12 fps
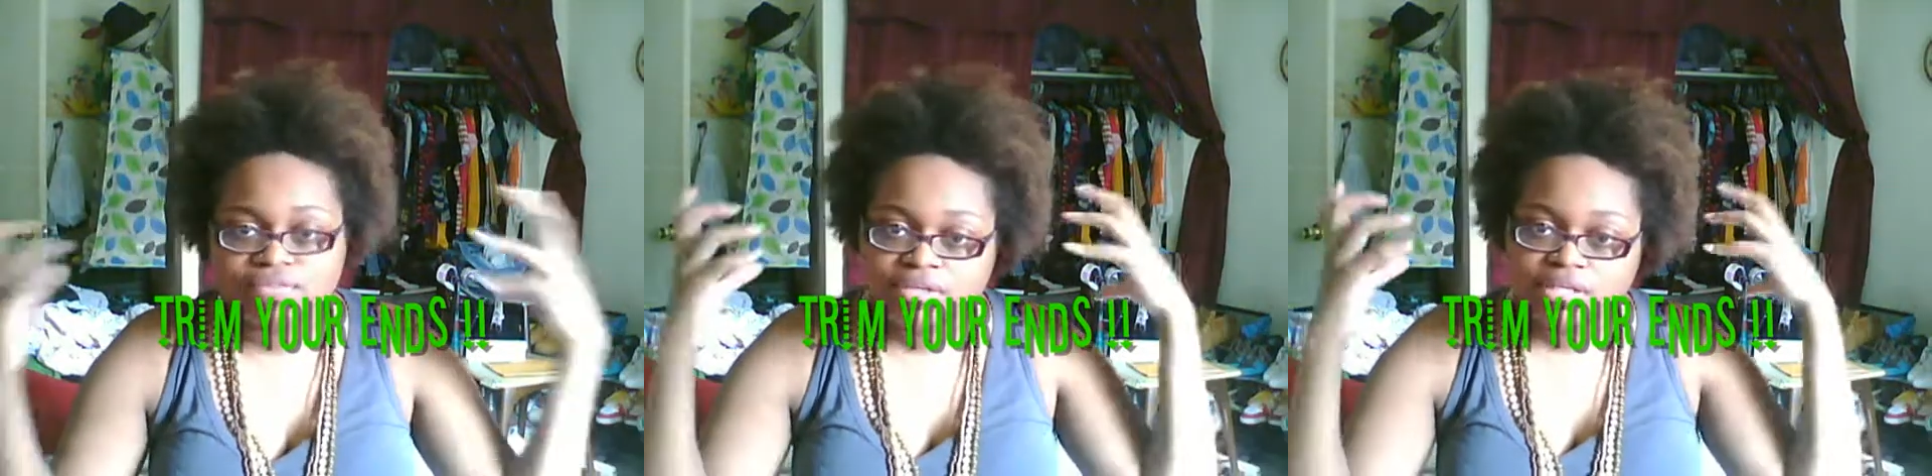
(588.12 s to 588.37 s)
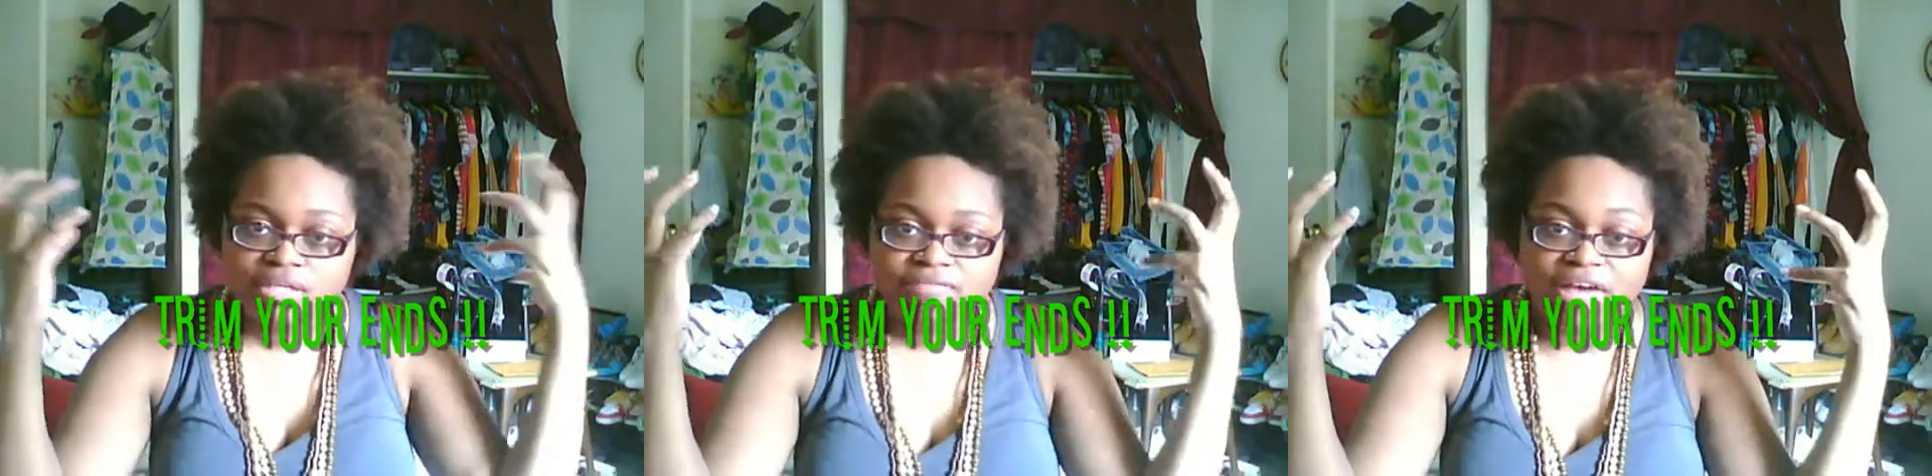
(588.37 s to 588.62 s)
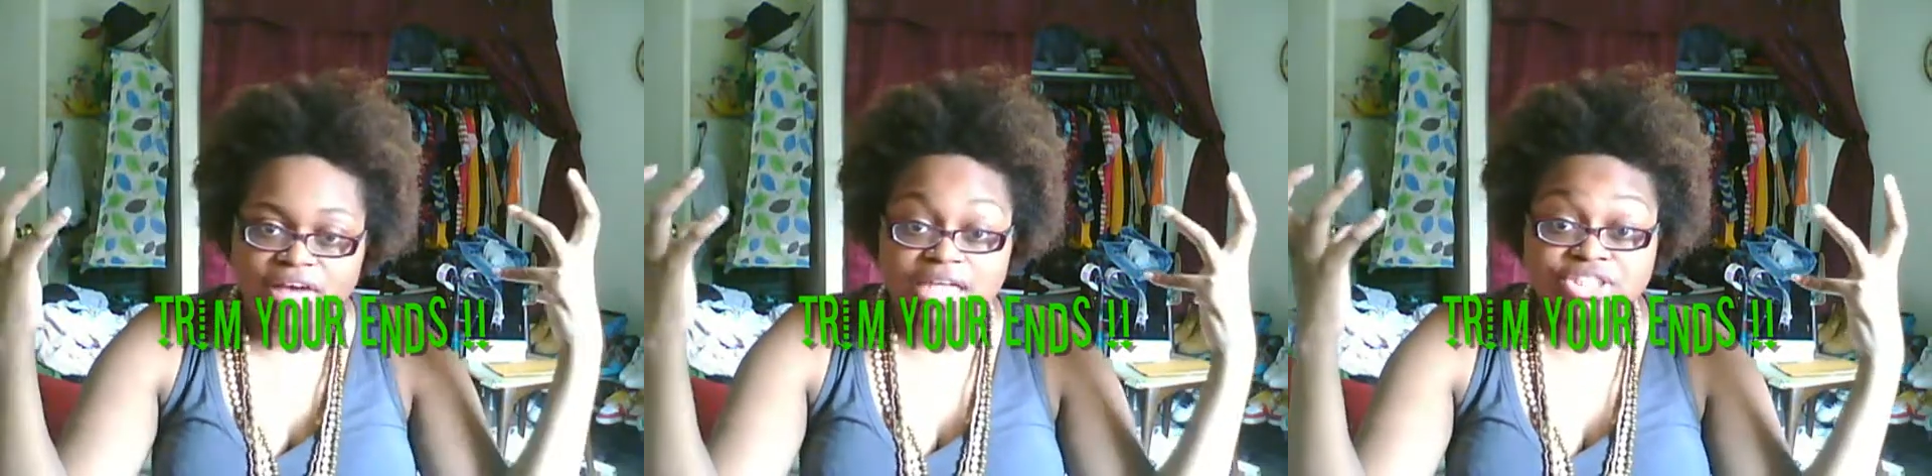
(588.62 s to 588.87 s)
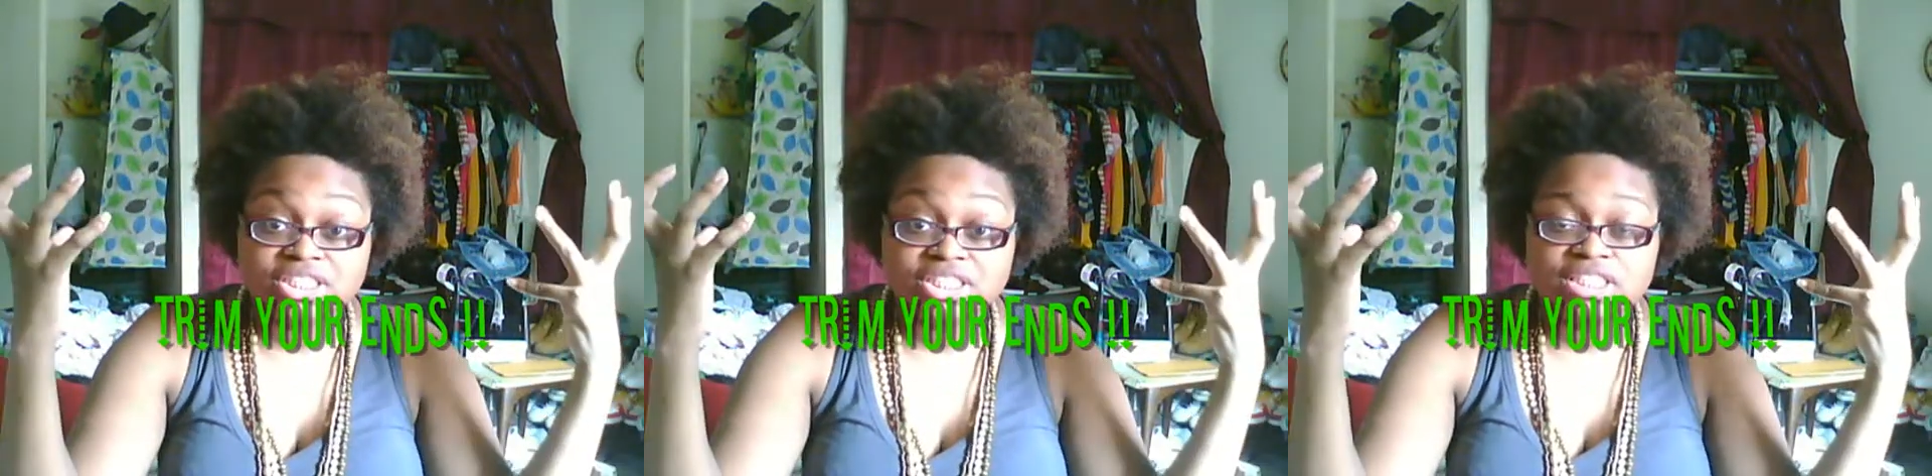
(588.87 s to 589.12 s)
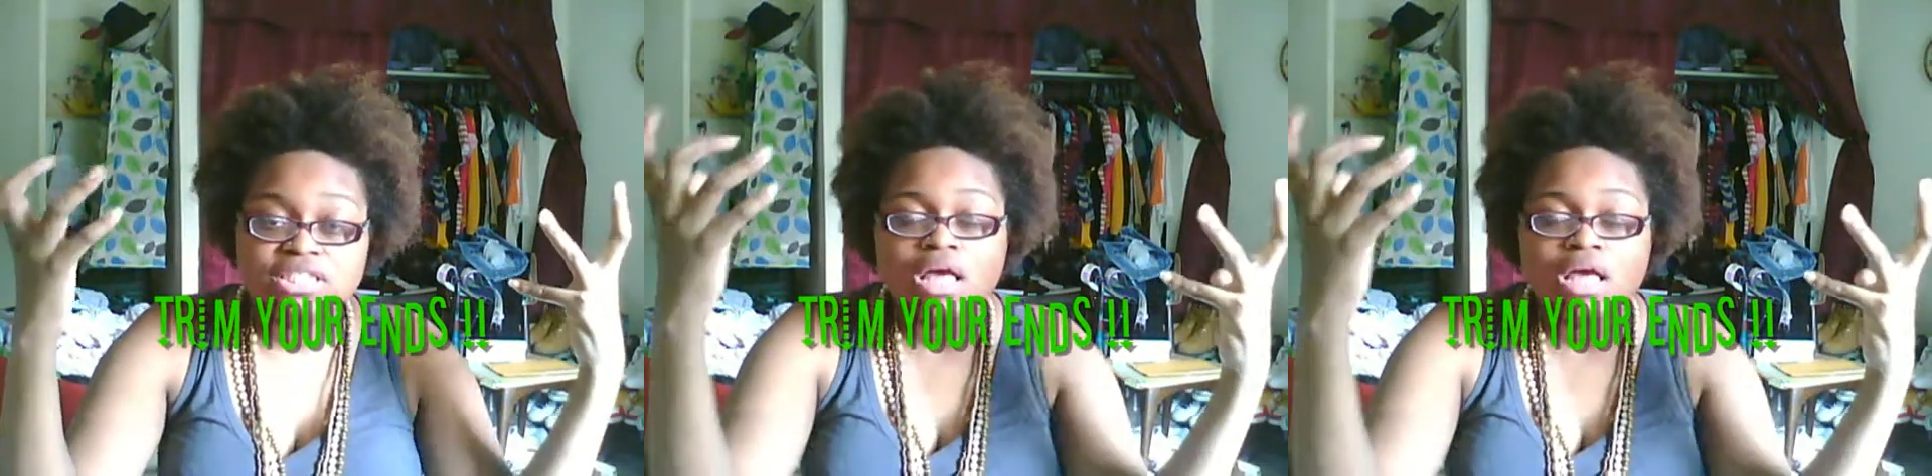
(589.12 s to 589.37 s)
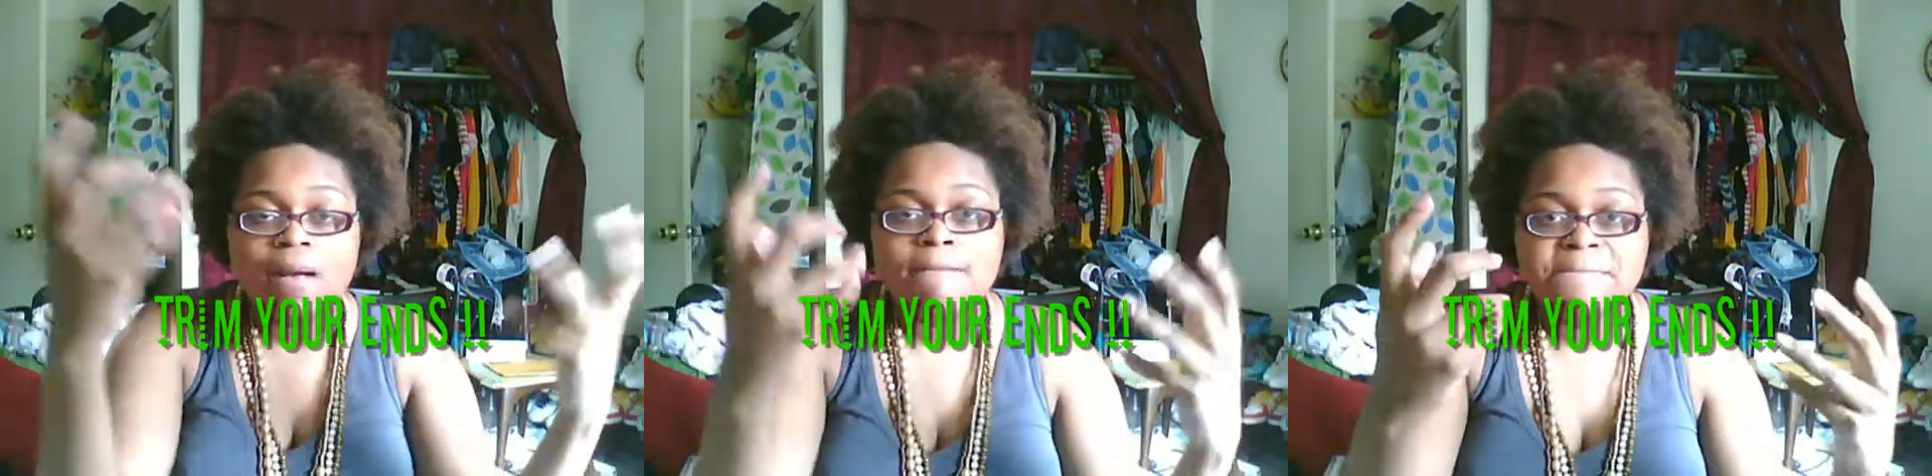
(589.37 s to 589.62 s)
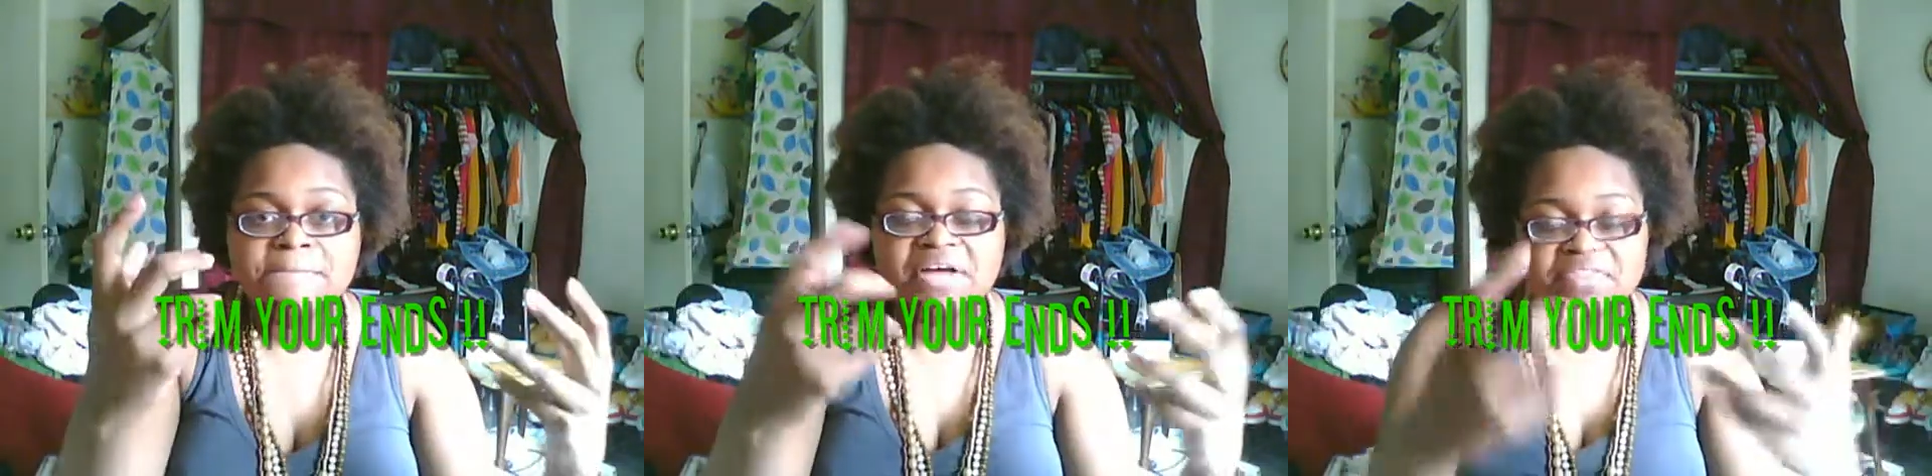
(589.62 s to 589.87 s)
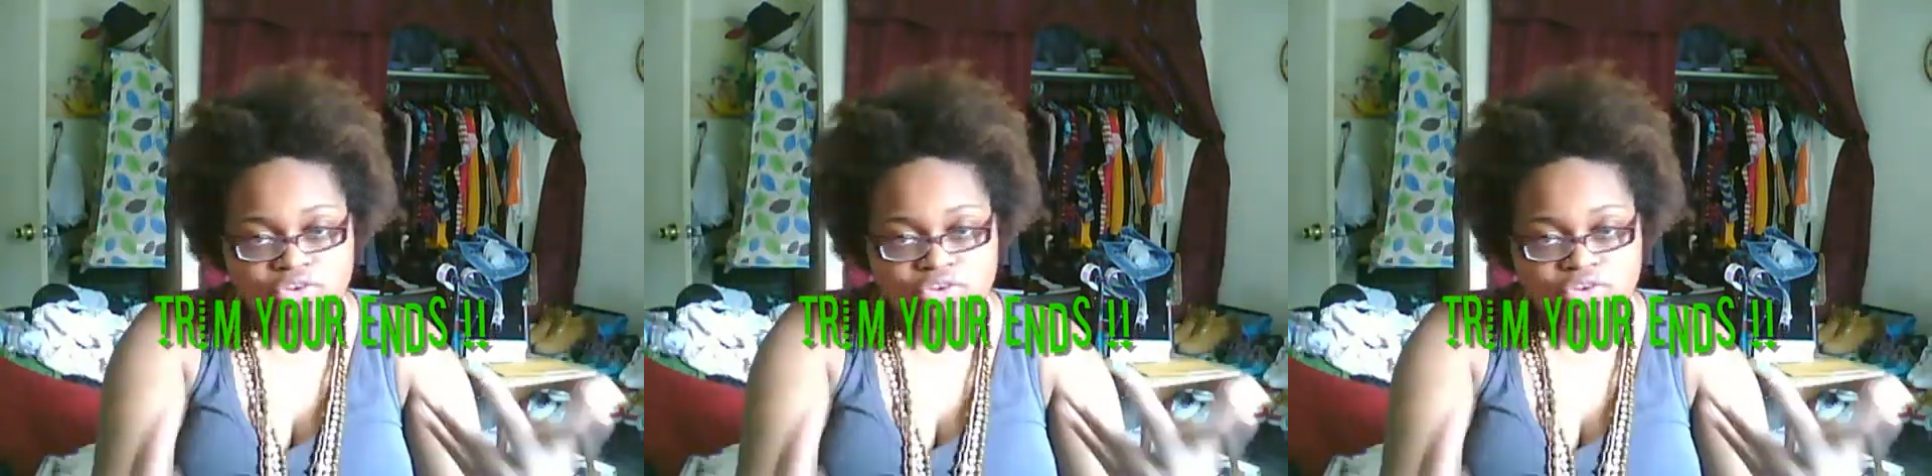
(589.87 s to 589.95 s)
fashion, but they're